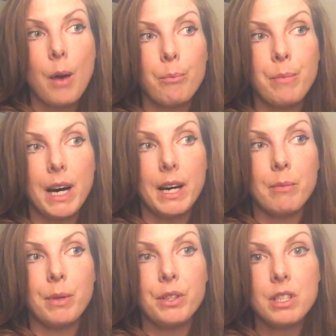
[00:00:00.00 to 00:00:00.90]

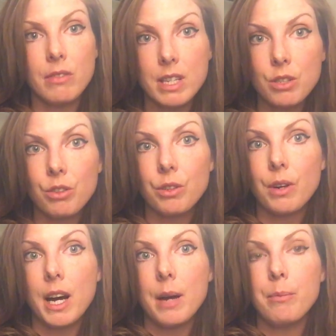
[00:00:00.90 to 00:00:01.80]
But most of us grew
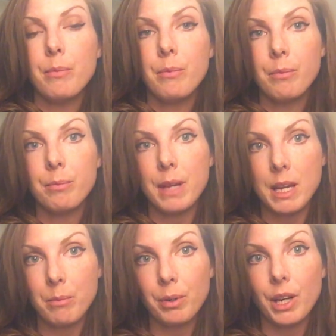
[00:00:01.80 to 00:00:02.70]
up
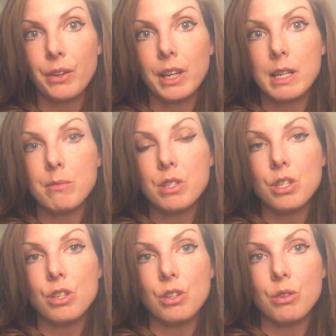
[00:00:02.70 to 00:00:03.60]
being programmed
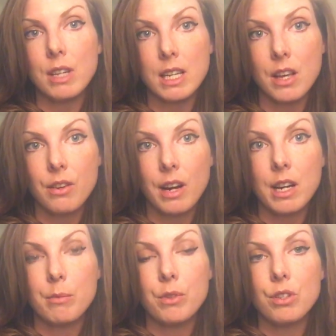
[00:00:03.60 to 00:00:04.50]
to eat other
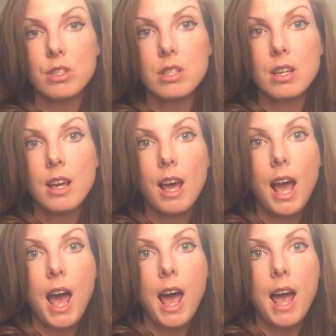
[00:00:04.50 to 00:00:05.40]
animals
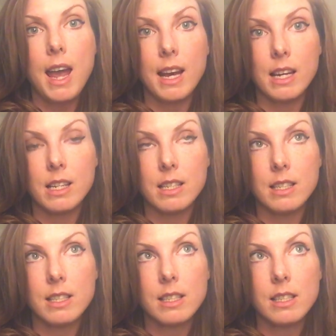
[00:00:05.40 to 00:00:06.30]

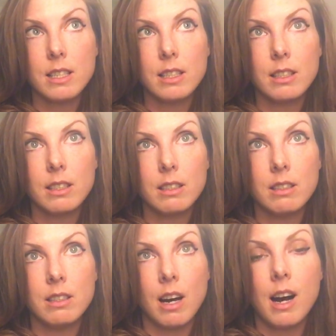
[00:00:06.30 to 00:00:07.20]
and
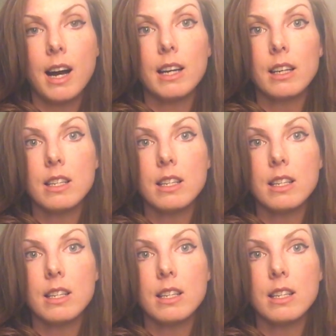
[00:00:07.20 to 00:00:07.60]
not